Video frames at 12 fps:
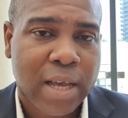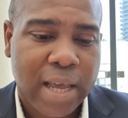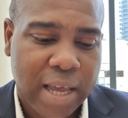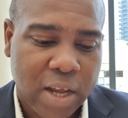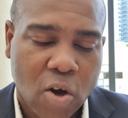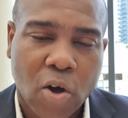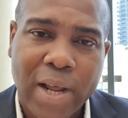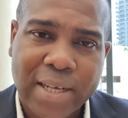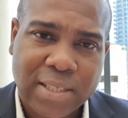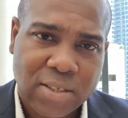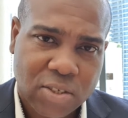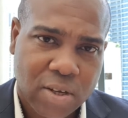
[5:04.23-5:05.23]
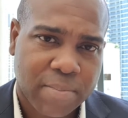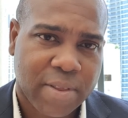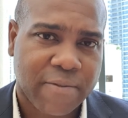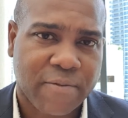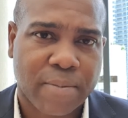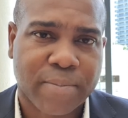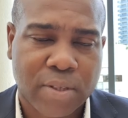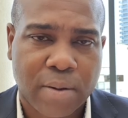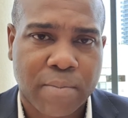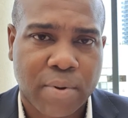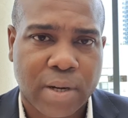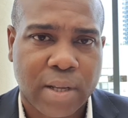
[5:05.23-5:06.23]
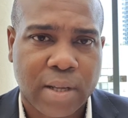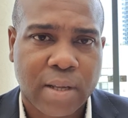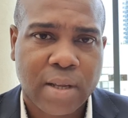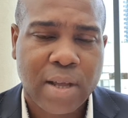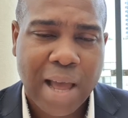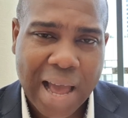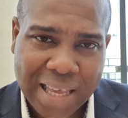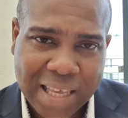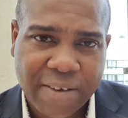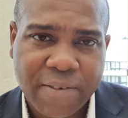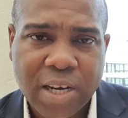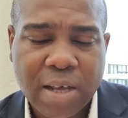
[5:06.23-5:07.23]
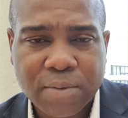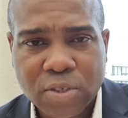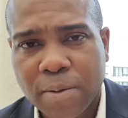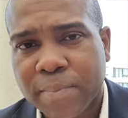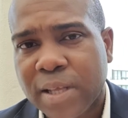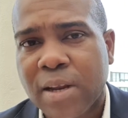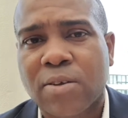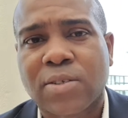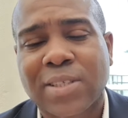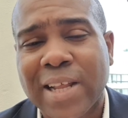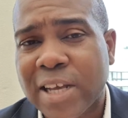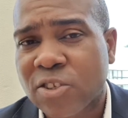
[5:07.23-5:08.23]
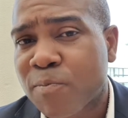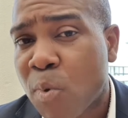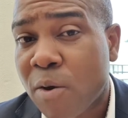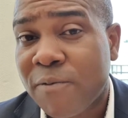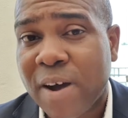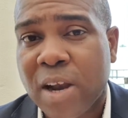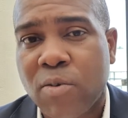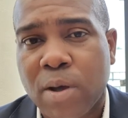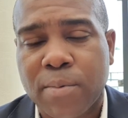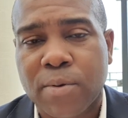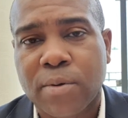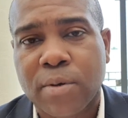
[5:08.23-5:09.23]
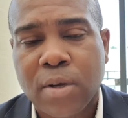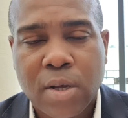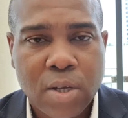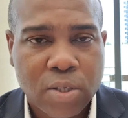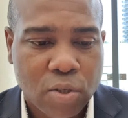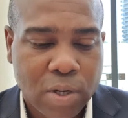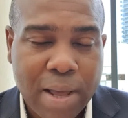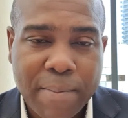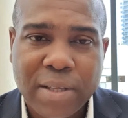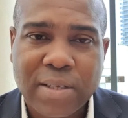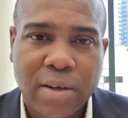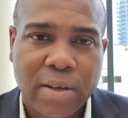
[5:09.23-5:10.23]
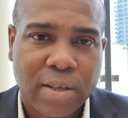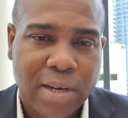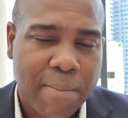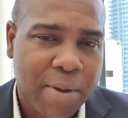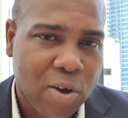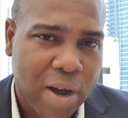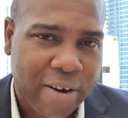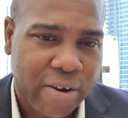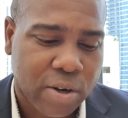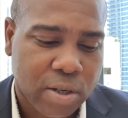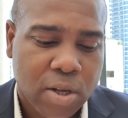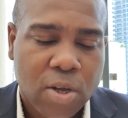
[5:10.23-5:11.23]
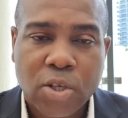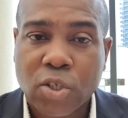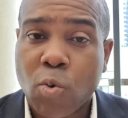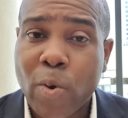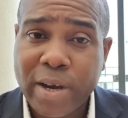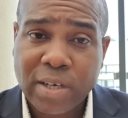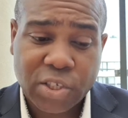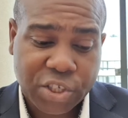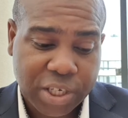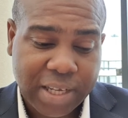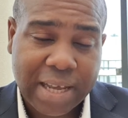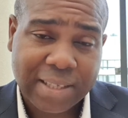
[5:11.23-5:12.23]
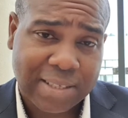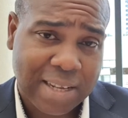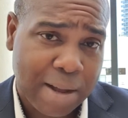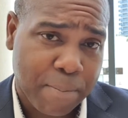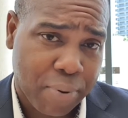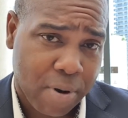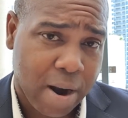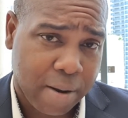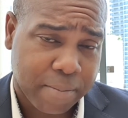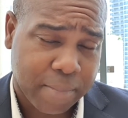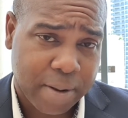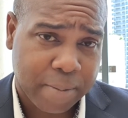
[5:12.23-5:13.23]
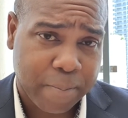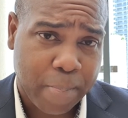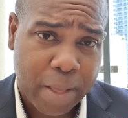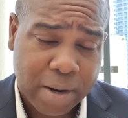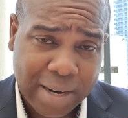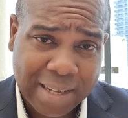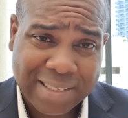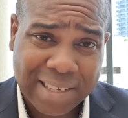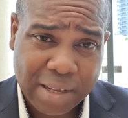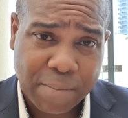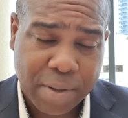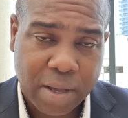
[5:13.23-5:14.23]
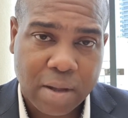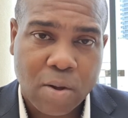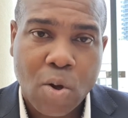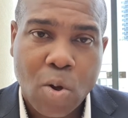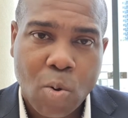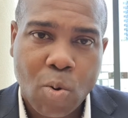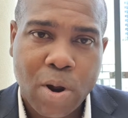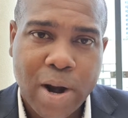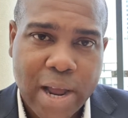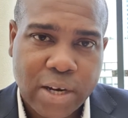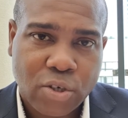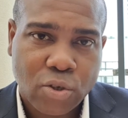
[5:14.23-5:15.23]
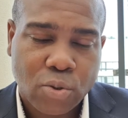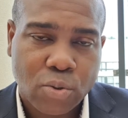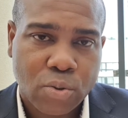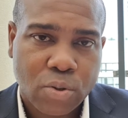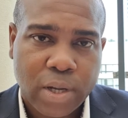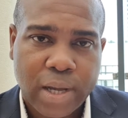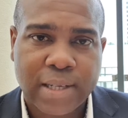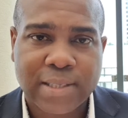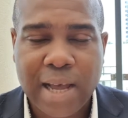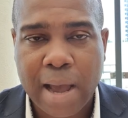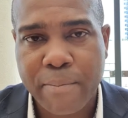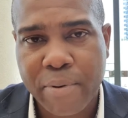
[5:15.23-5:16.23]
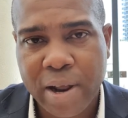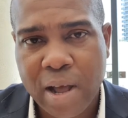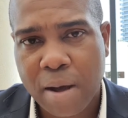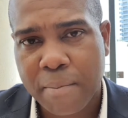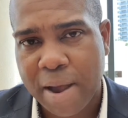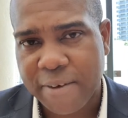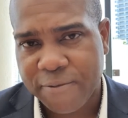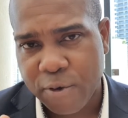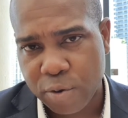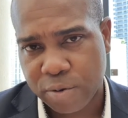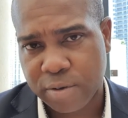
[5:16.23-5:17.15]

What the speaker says: in collecting something from somebody and giving them something else that is more valuable. So let me carry on. So when she gets that pram, that teddy bear, what I do is I bring out my phone